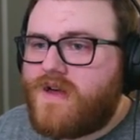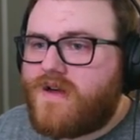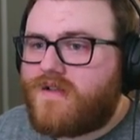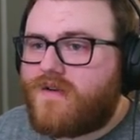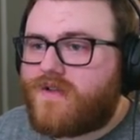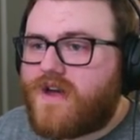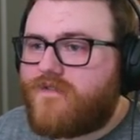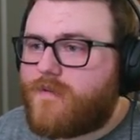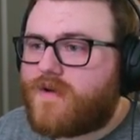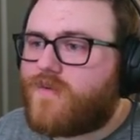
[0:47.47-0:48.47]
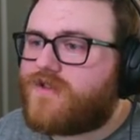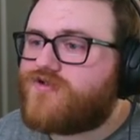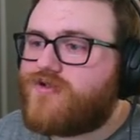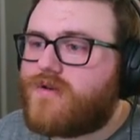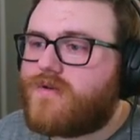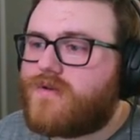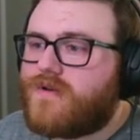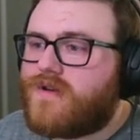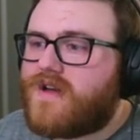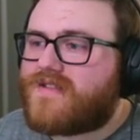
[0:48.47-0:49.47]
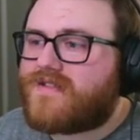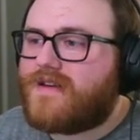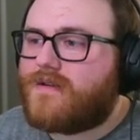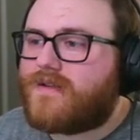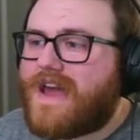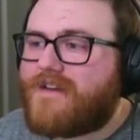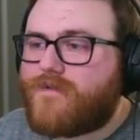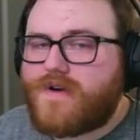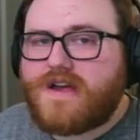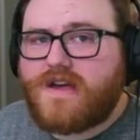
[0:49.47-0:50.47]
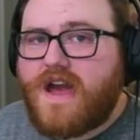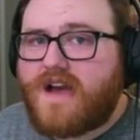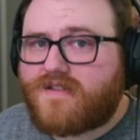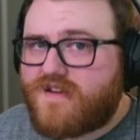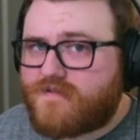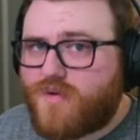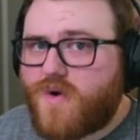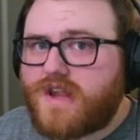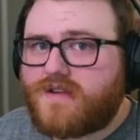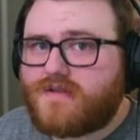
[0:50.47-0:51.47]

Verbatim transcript: until the government withdrew and sealed every access point.